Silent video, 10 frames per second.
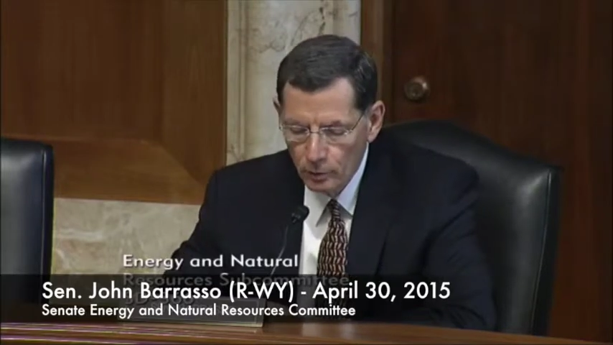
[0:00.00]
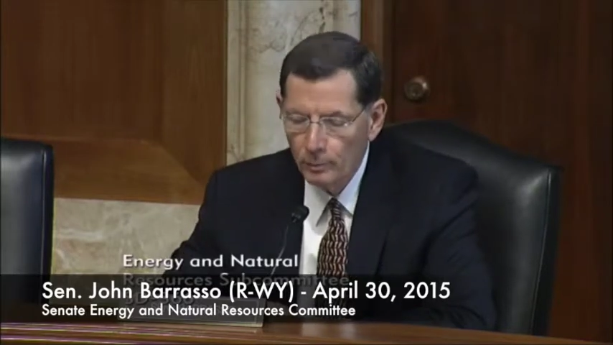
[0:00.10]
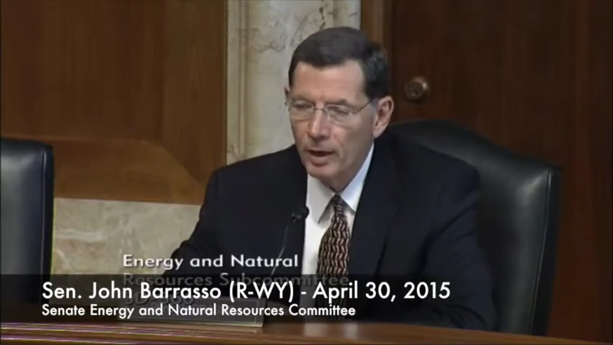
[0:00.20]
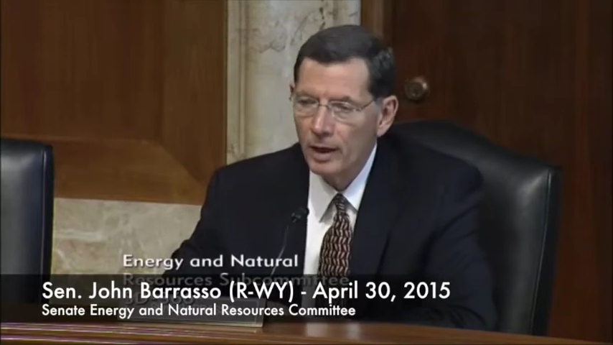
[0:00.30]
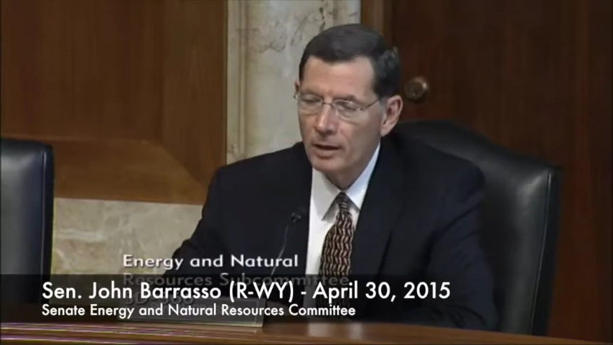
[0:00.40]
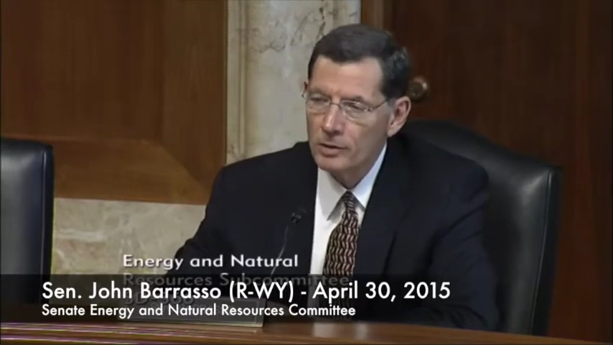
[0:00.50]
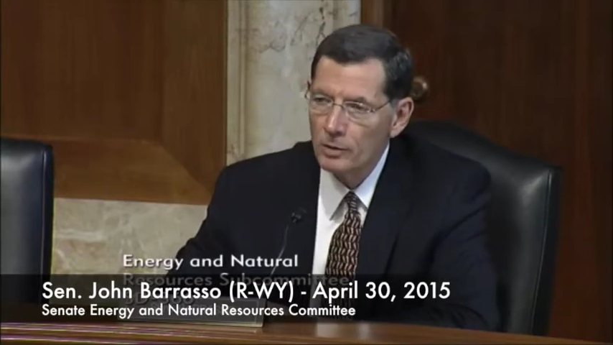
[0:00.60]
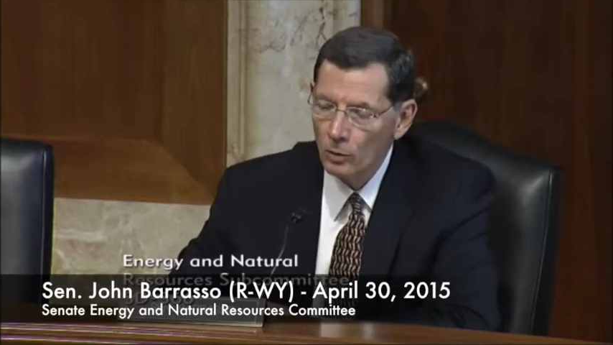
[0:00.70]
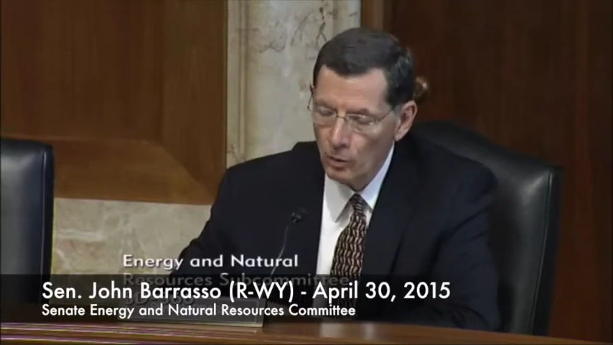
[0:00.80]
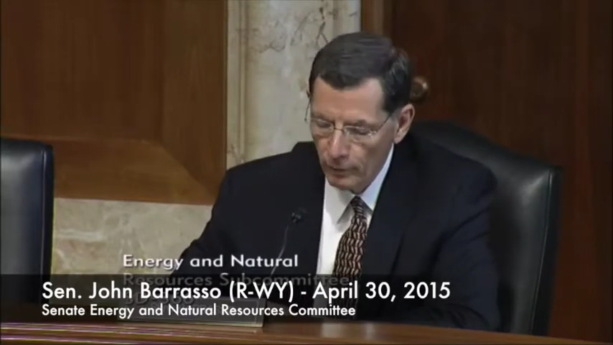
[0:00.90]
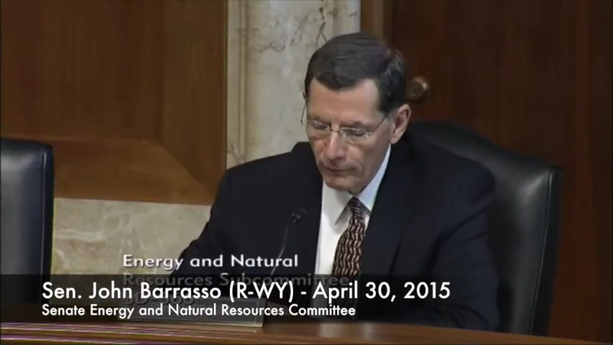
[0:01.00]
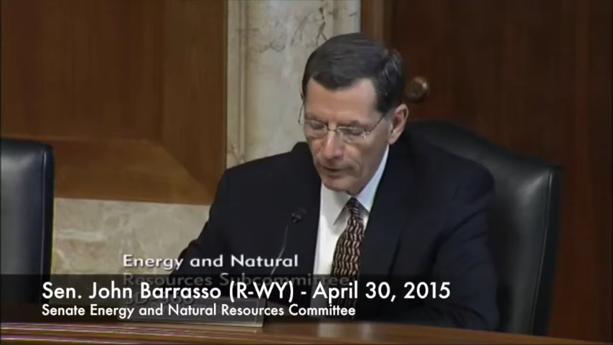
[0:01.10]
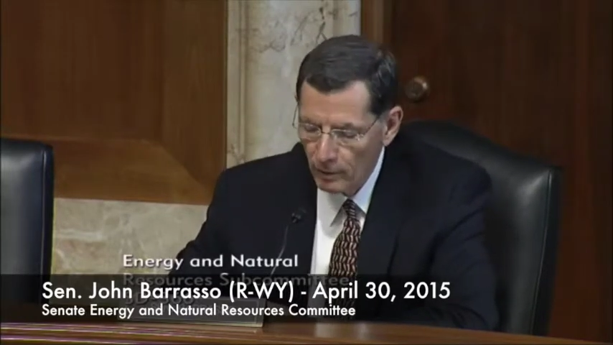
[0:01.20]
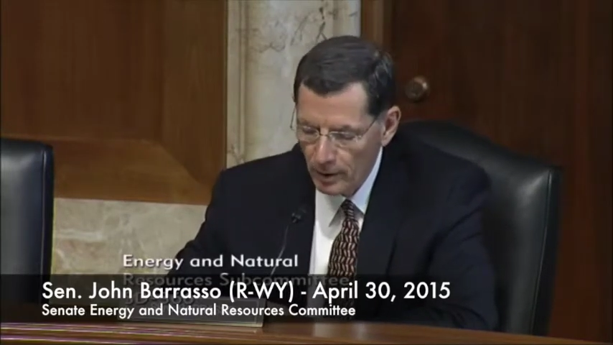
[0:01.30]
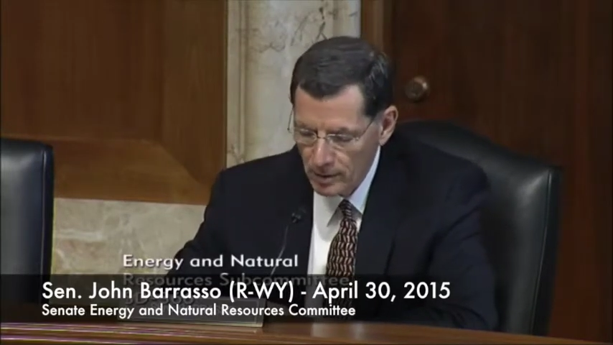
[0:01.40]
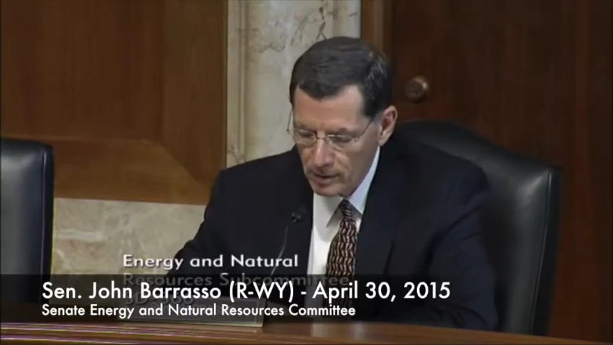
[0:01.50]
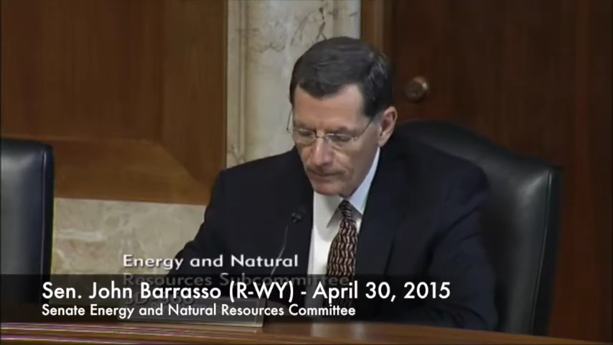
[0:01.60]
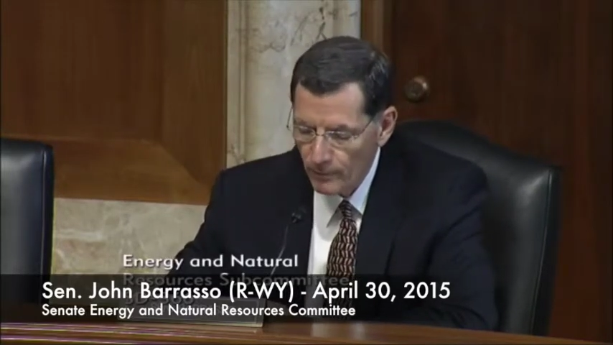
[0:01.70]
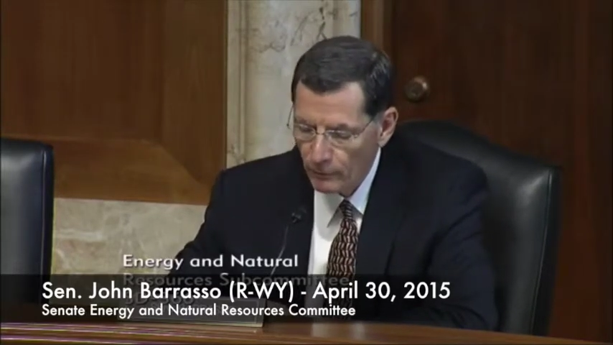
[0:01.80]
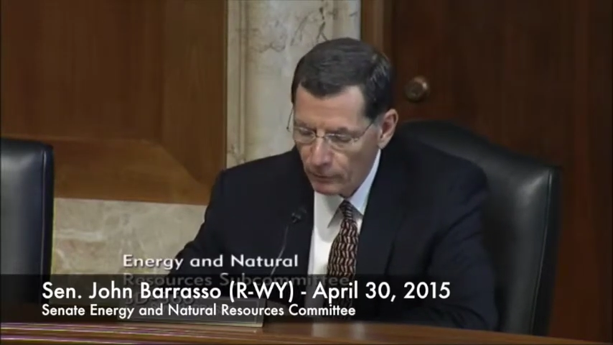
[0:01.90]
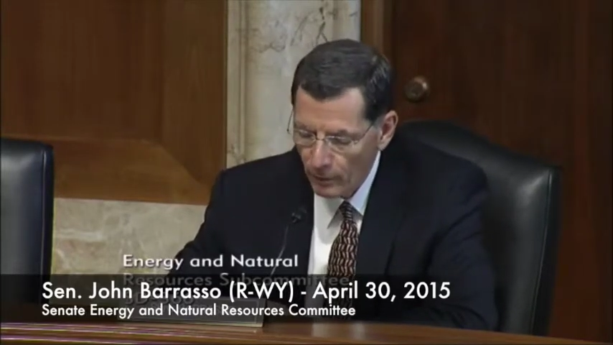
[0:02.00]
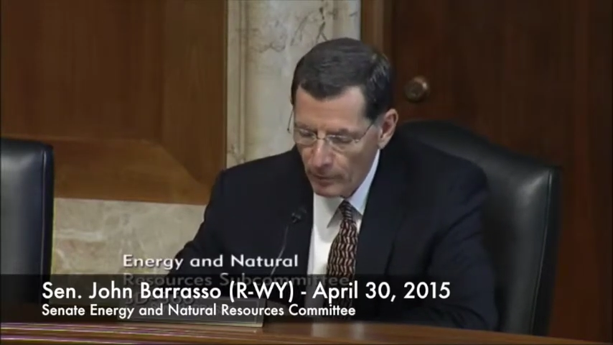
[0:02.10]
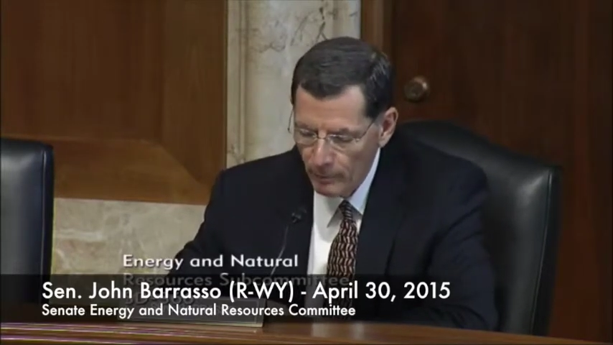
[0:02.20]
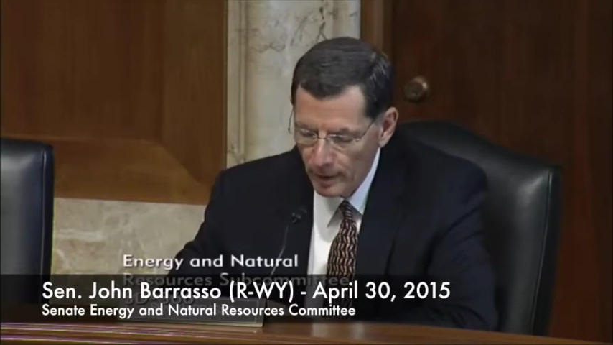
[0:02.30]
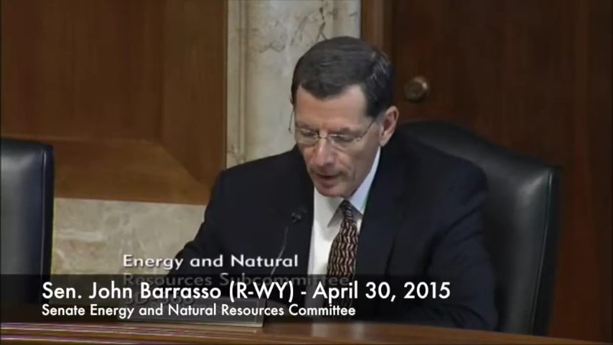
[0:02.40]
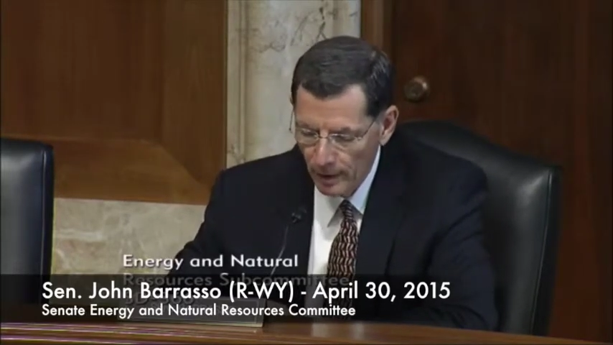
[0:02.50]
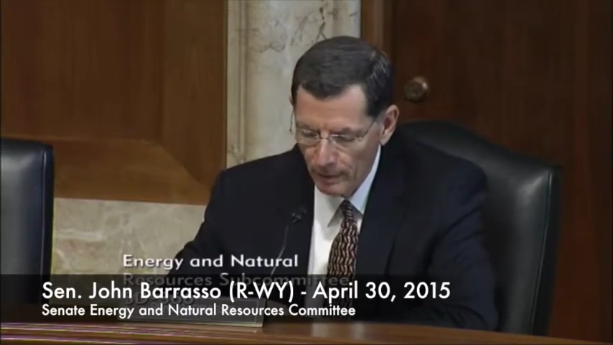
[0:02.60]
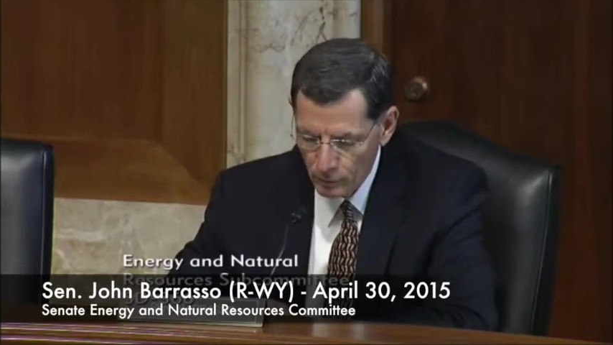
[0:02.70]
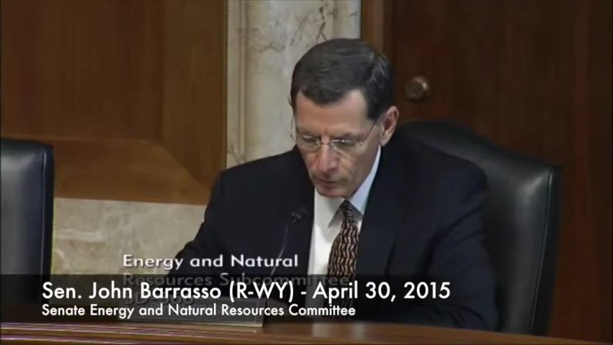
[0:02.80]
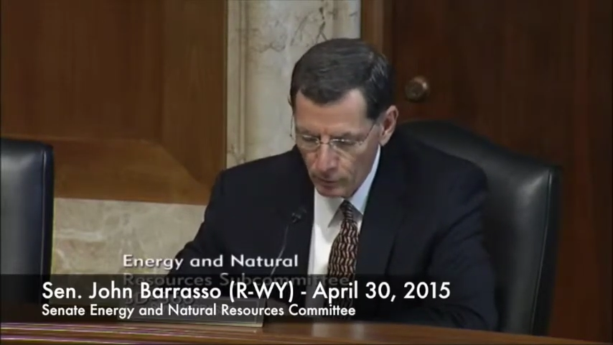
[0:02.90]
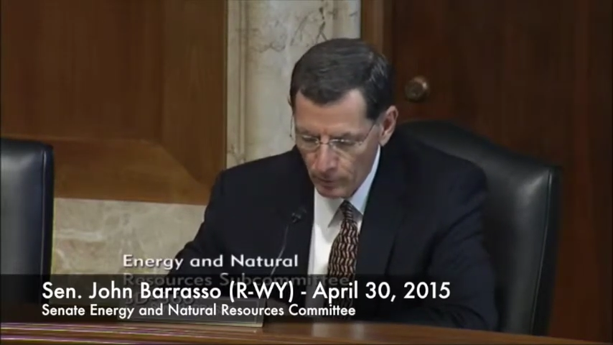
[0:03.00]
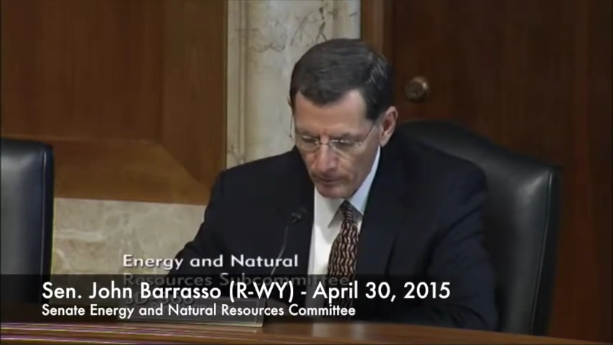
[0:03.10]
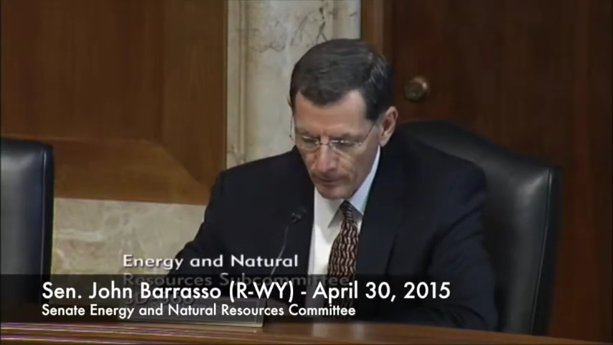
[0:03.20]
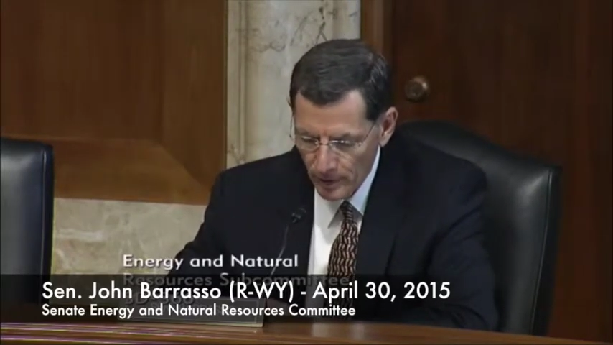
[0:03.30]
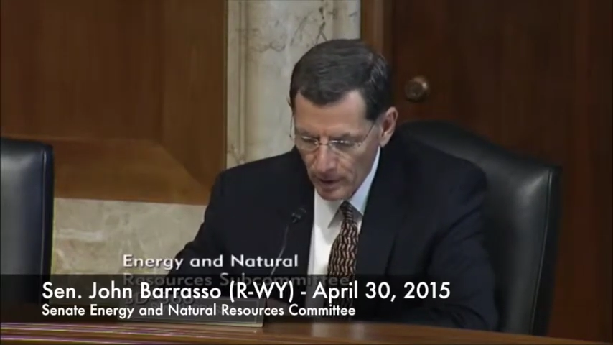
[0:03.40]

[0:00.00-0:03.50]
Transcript: to obtain a so-called variance from the BLM's rule.